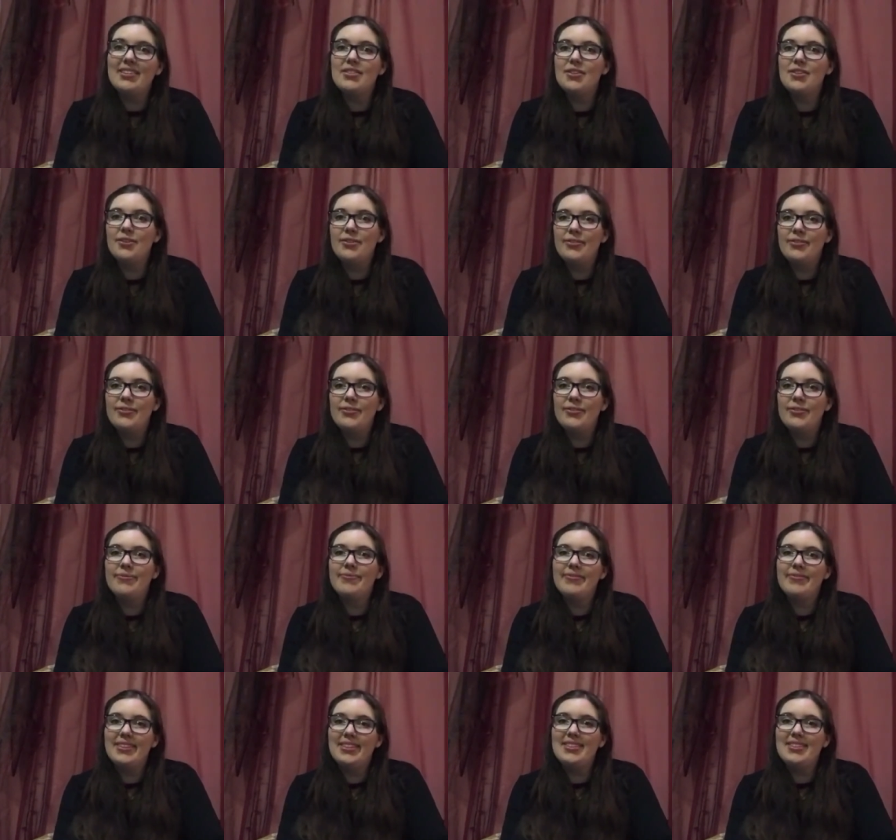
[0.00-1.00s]
So
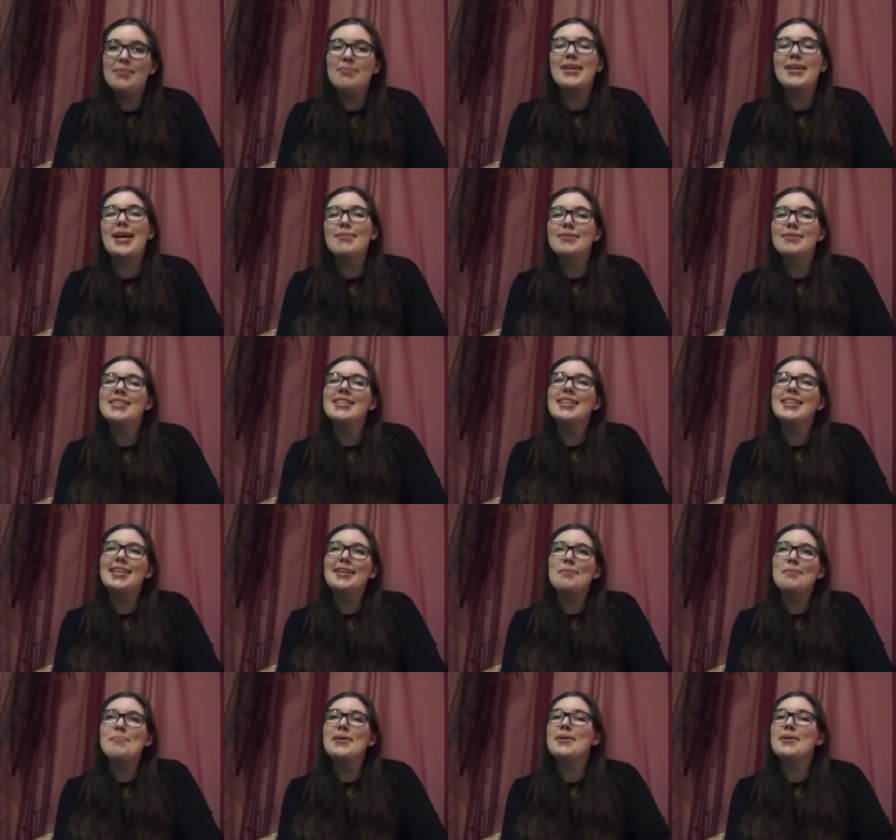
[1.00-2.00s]
sometimes it's a
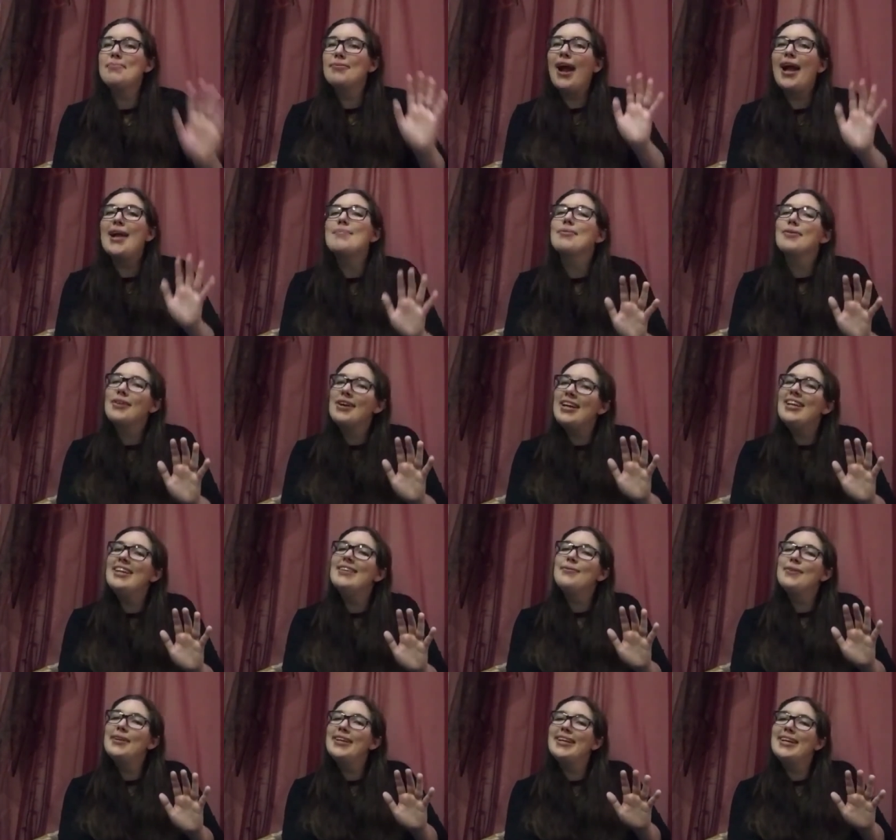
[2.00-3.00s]
little bit of bribery
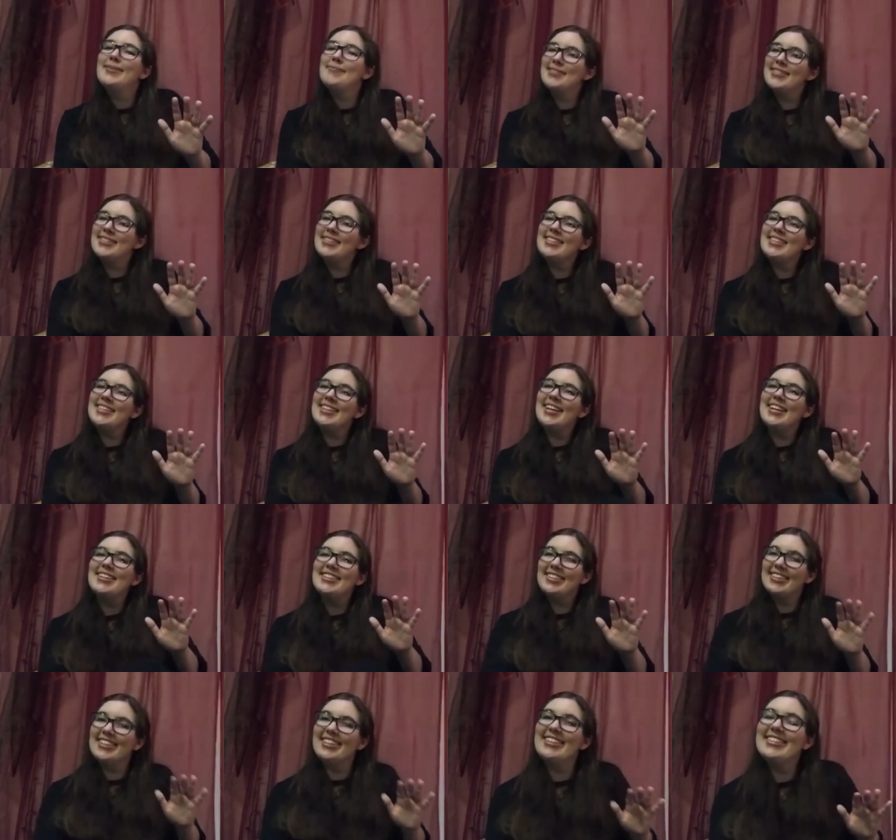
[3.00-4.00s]
when it comes to
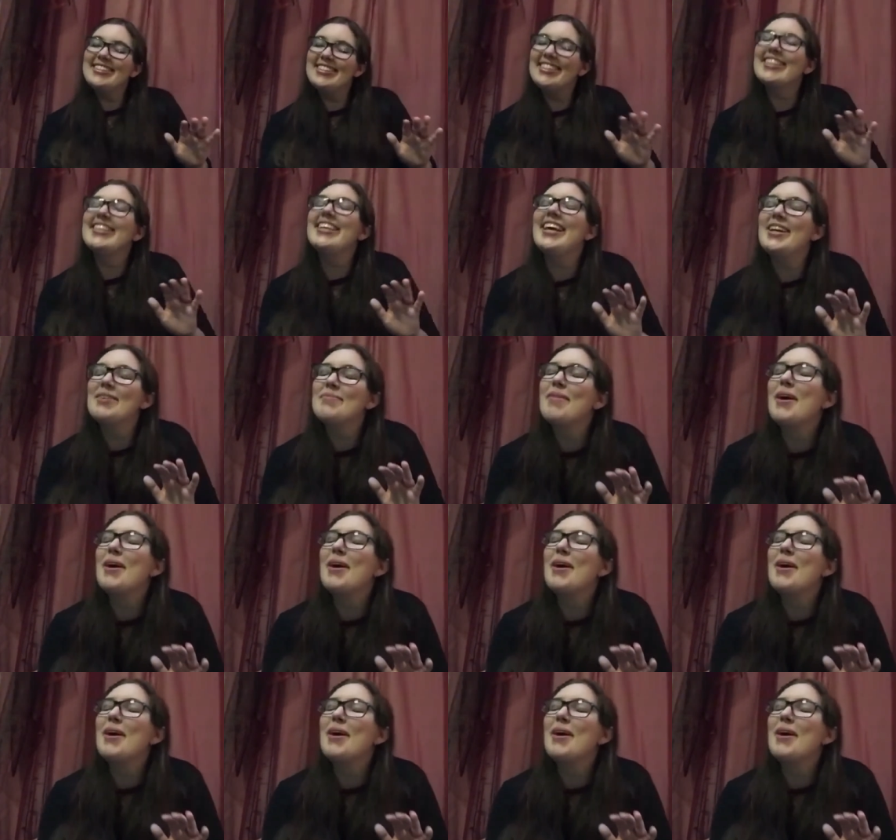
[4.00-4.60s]
teenagers to get them